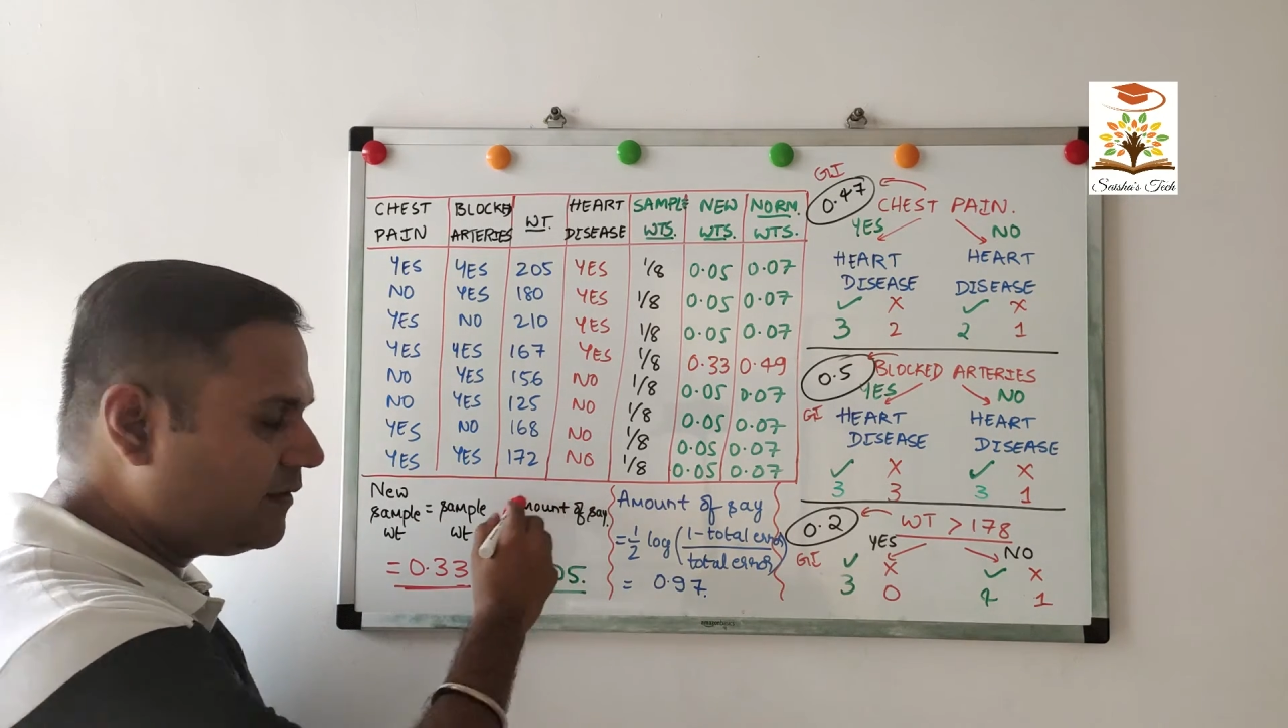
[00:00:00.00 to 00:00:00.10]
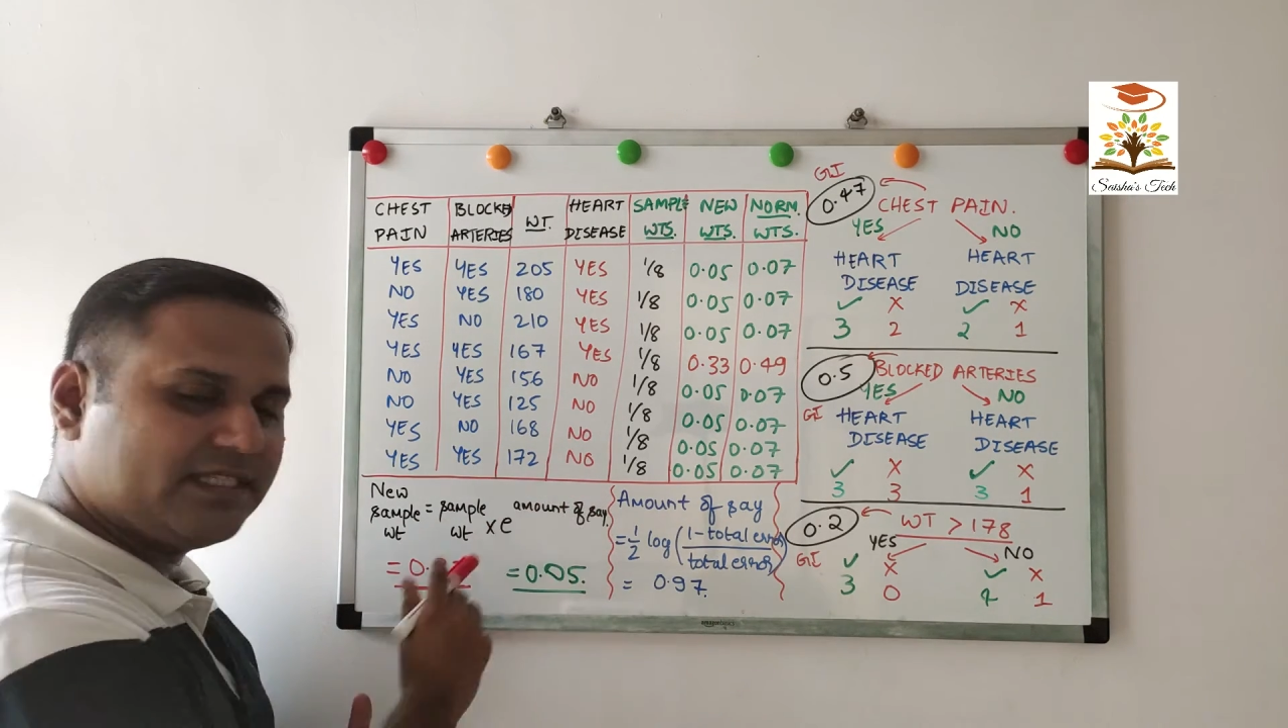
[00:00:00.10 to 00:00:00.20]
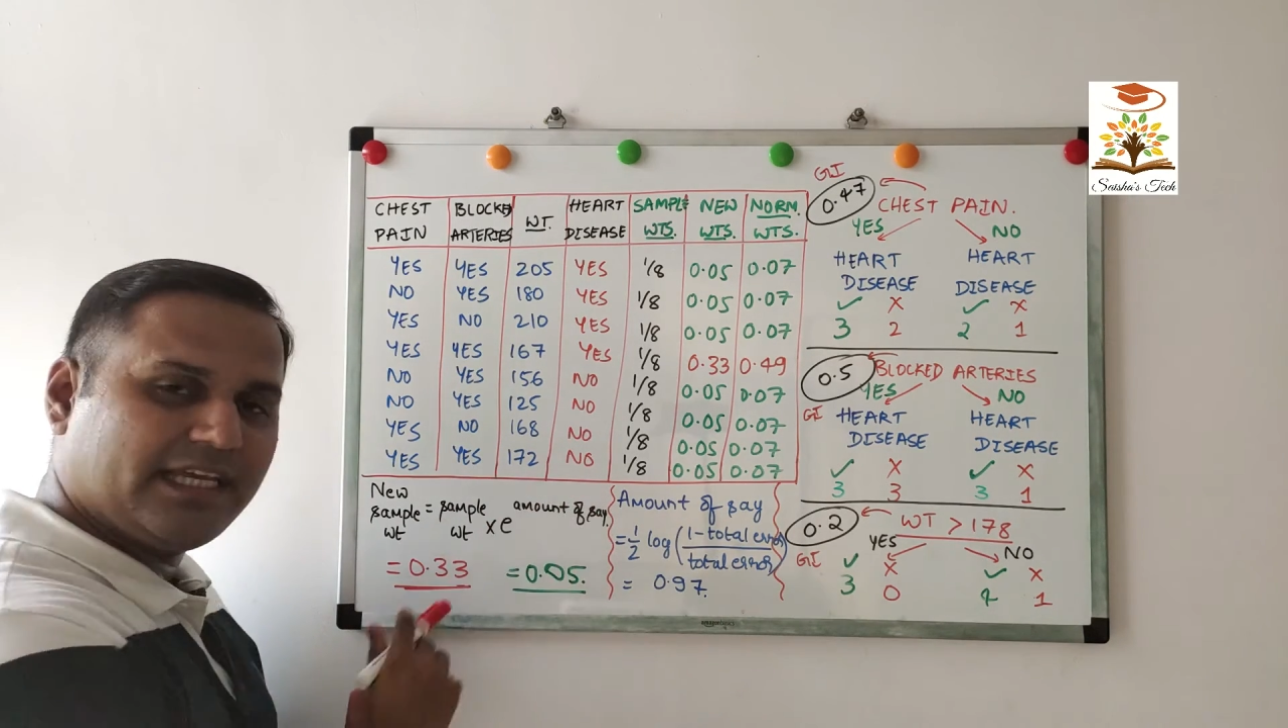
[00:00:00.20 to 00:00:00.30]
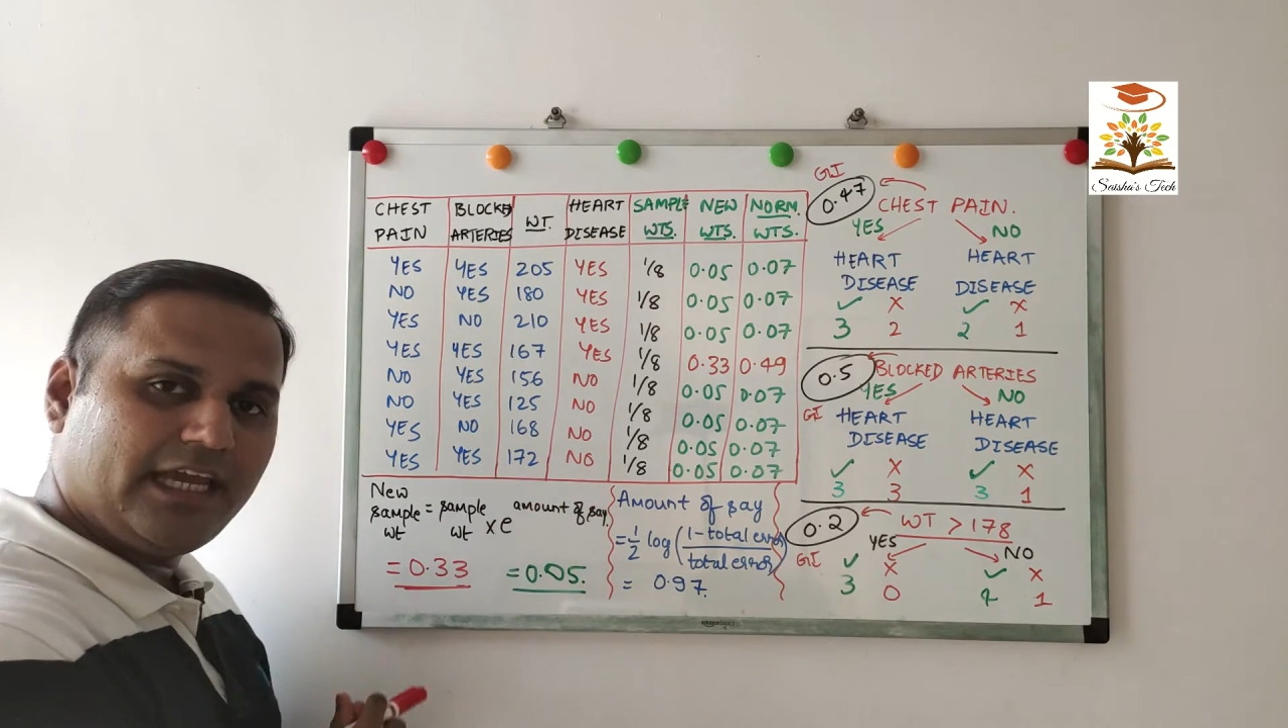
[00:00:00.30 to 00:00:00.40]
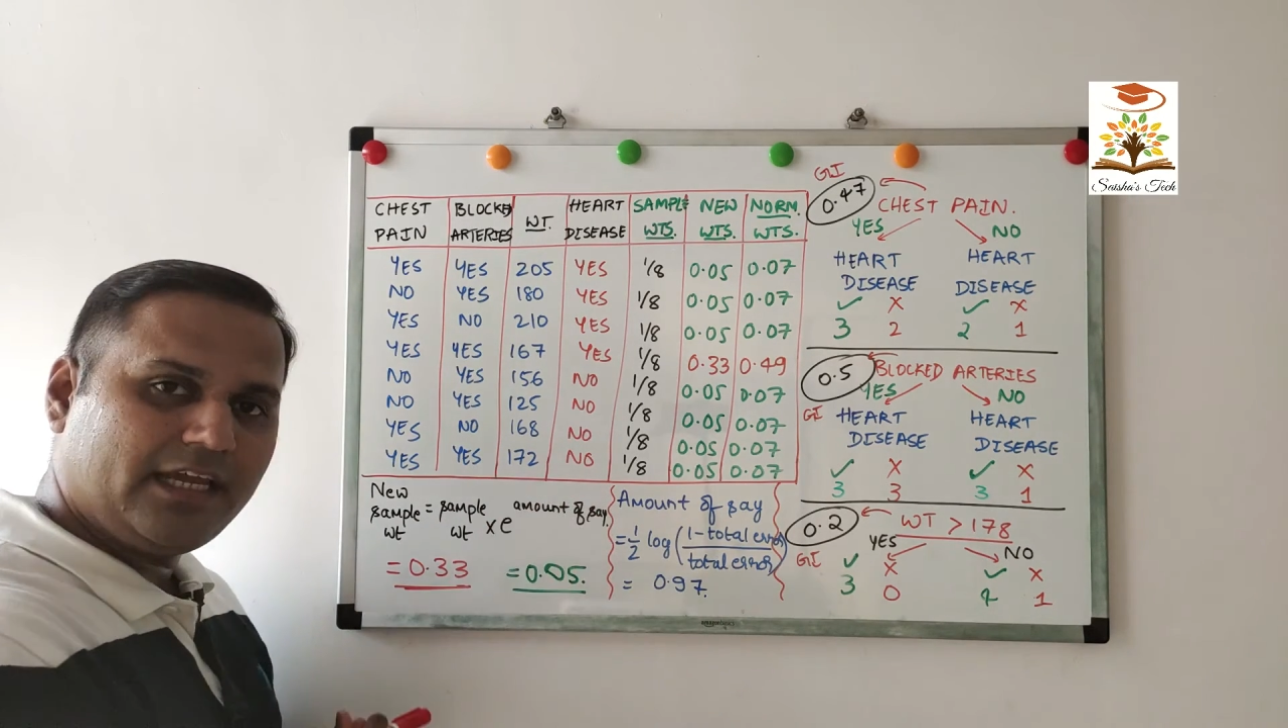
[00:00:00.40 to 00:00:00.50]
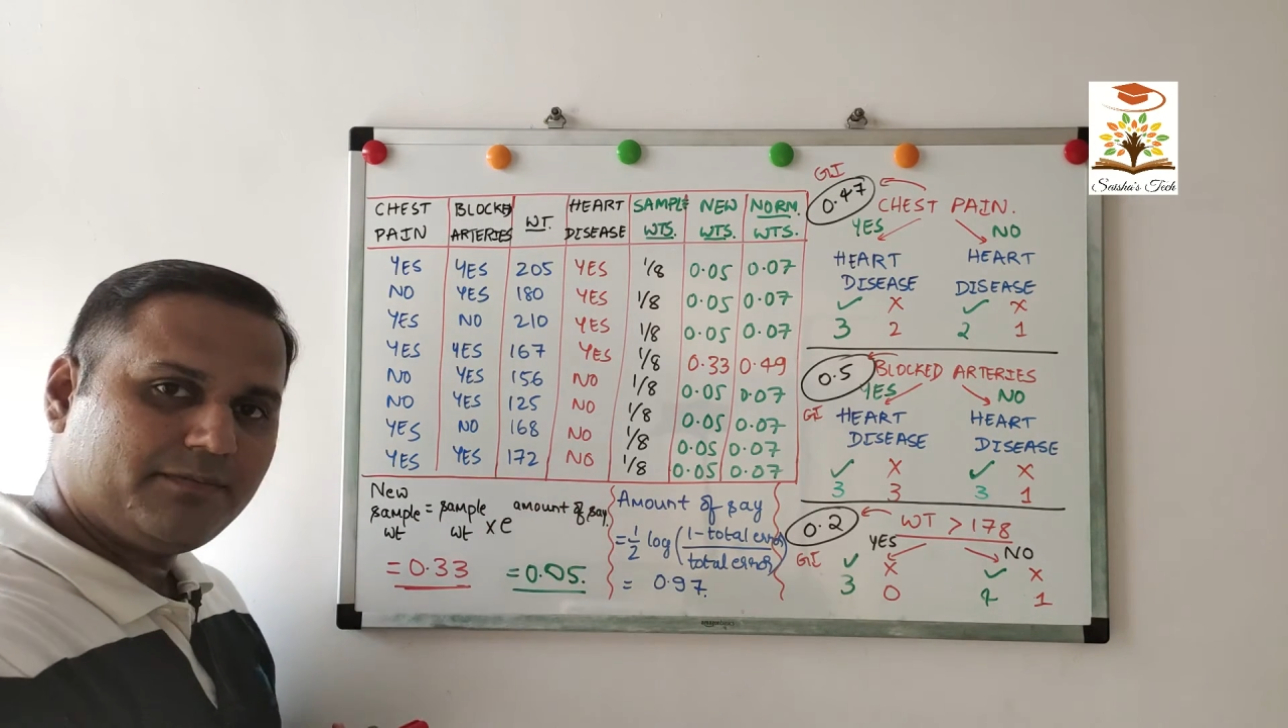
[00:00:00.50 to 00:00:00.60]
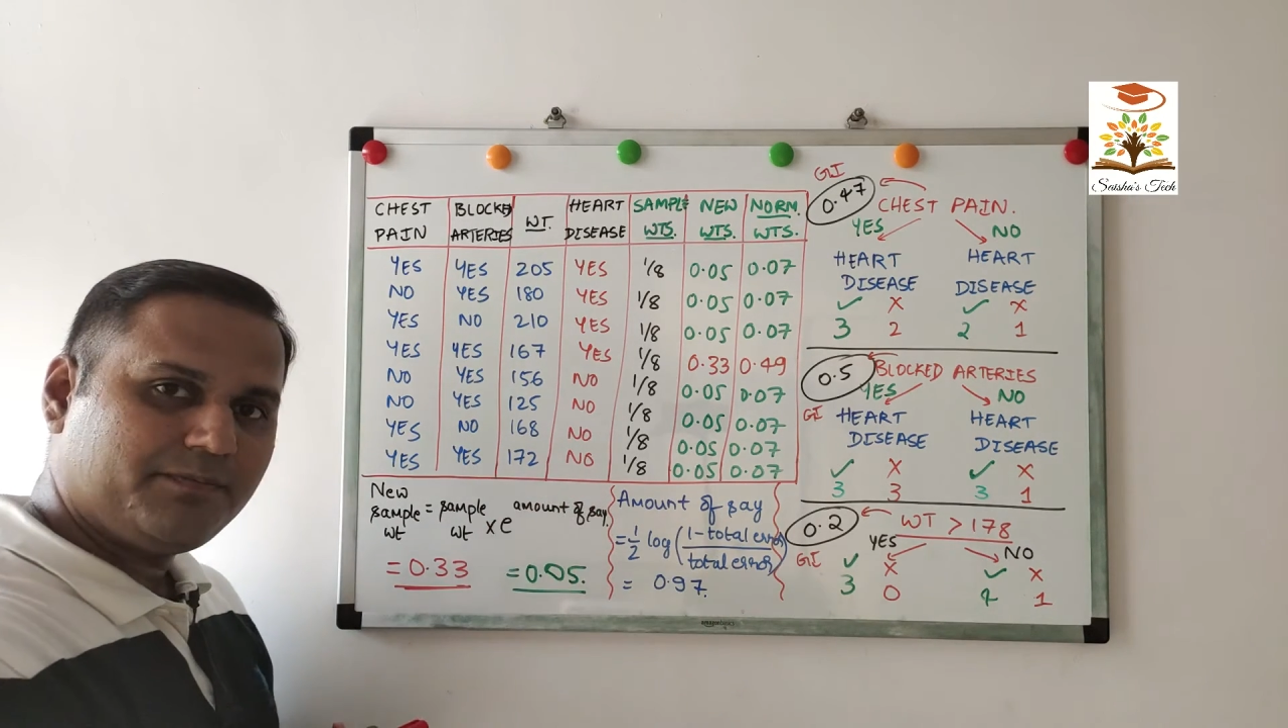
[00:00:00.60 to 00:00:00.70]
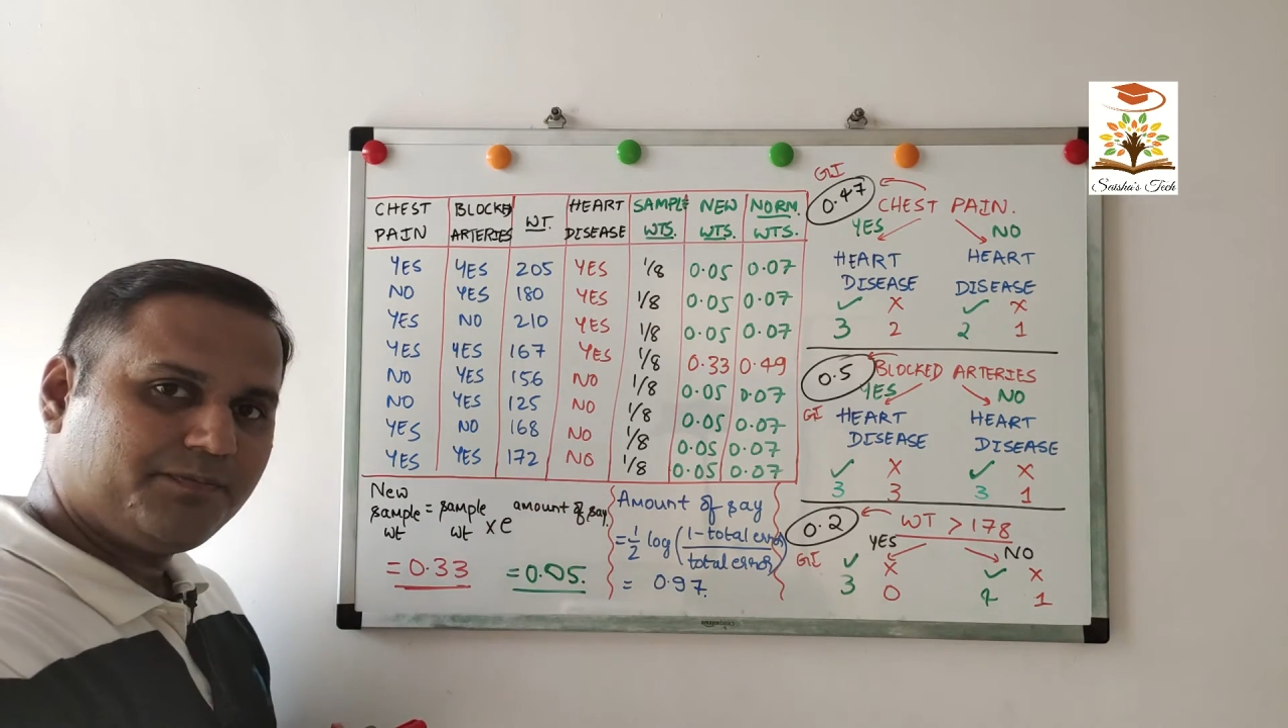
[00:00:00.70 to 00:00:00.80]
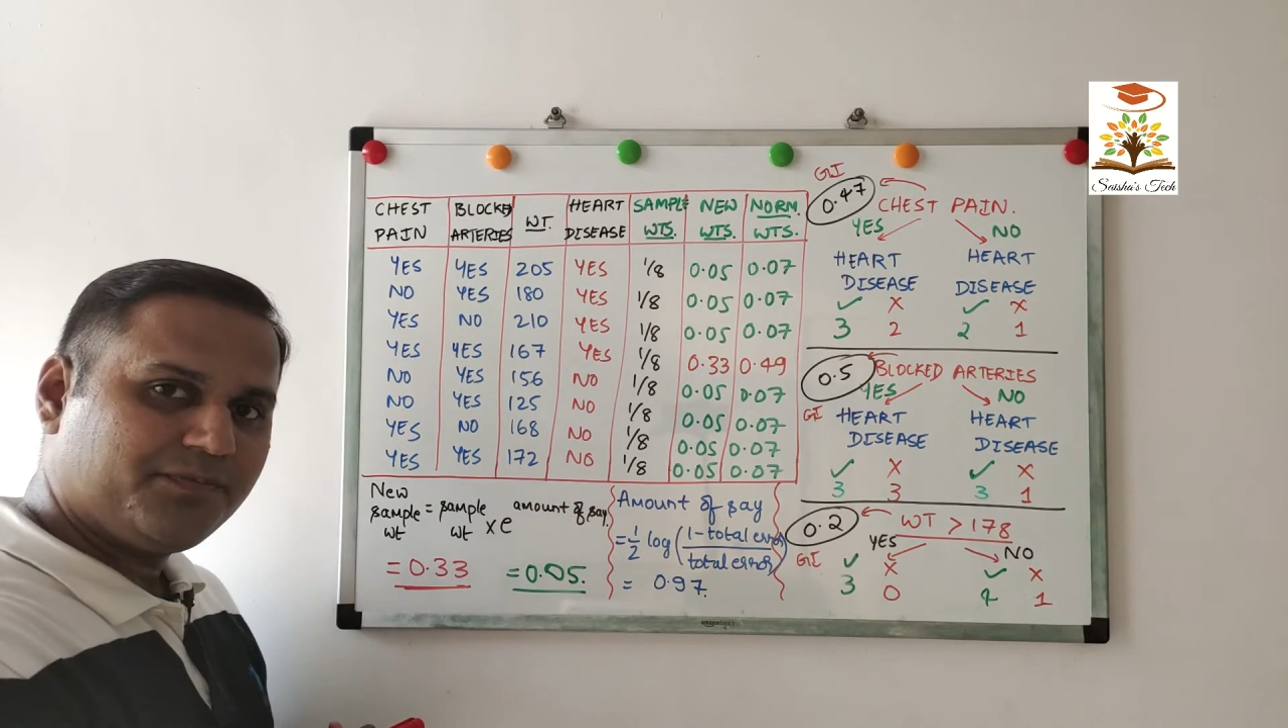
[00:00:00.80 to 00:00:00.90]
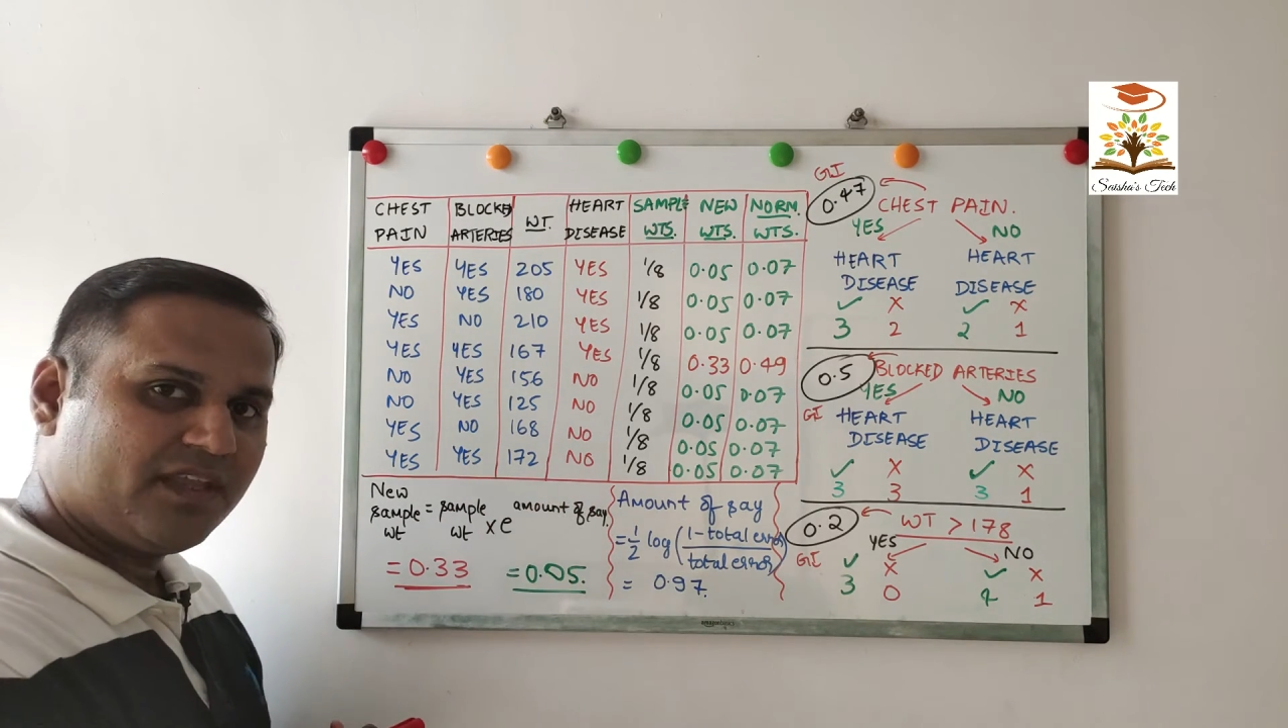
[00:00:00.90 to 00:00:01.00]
say,